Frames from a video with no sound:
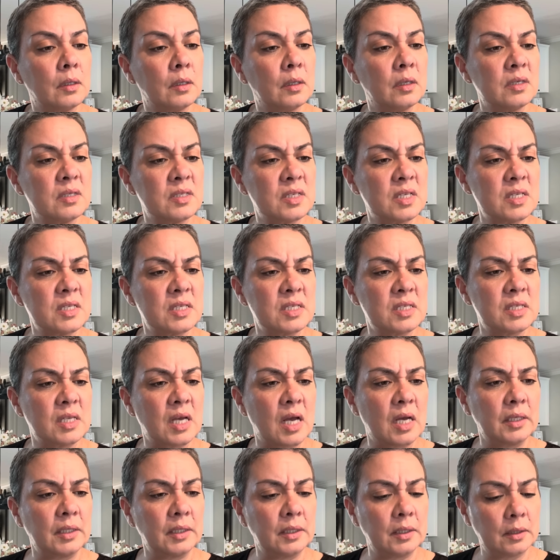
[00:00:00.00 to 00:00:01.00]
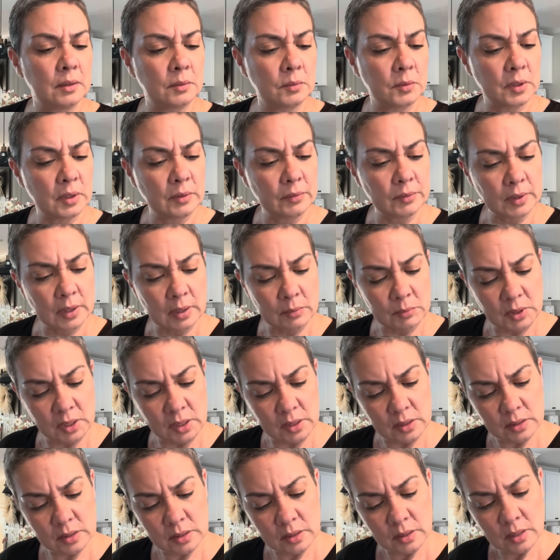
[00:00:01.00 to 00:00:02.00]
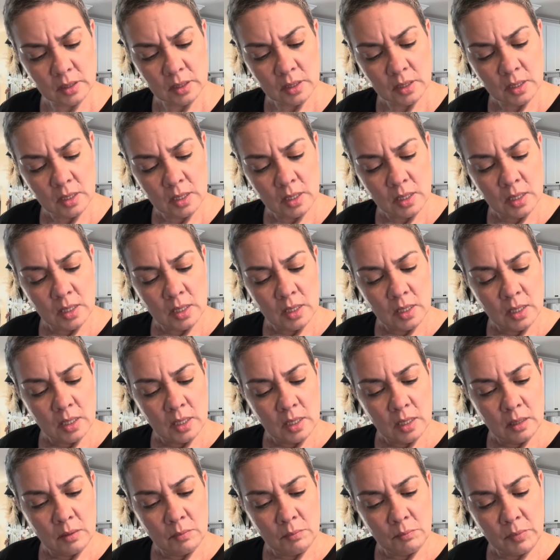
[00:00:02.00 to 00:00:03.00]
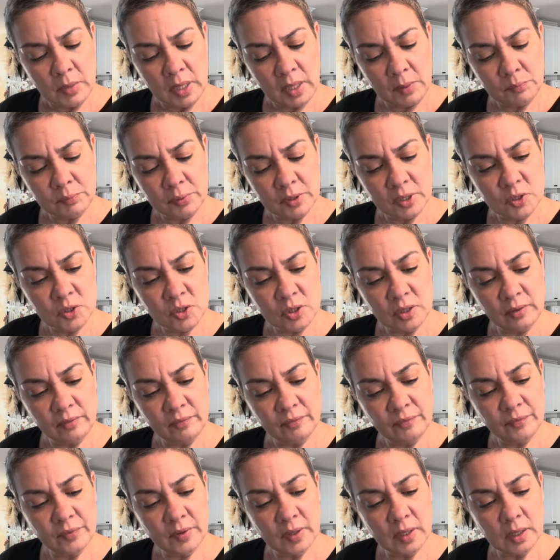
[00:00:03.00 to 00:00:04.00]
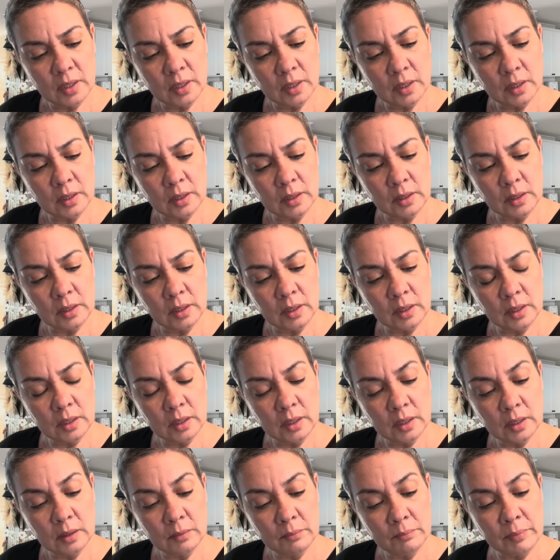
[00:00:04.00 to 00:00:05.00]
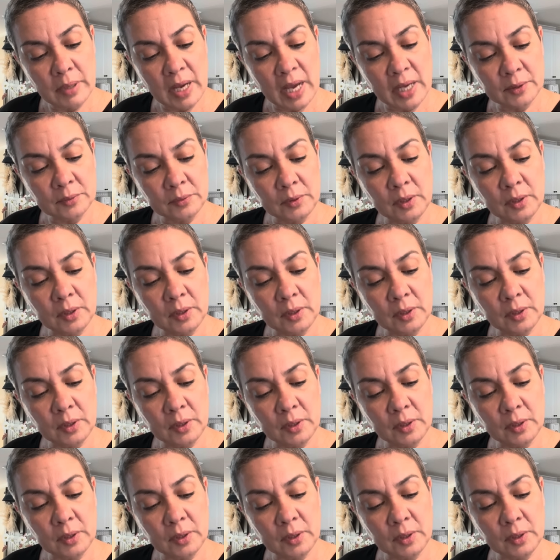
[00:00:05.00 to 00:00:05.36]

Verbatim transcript: this is Sonic, whatever that means make brushing fun battery